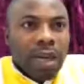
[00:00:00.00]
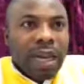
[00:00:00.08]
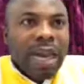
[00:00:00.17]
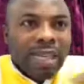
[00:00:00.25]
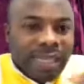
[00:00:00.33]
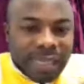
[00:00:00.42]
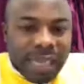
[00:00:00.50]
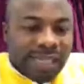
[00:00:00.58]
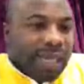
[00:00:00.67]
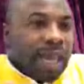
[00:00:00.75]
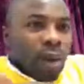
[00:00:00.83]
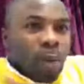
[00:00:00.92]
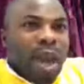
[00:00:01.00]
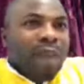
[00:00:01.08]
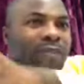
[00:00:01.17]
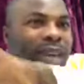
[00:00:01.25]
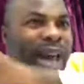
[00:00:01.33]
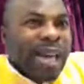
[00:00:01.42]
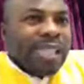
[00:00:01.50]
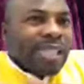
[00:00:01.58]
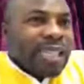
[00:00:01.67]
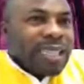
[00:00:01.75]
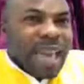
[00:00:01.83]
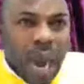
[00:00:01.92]
is, is we have cast
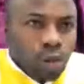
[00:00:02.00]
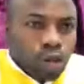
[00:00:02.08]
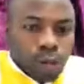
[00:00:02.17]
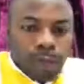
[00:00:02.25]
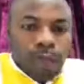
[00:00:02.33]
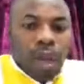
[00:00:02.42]
it out.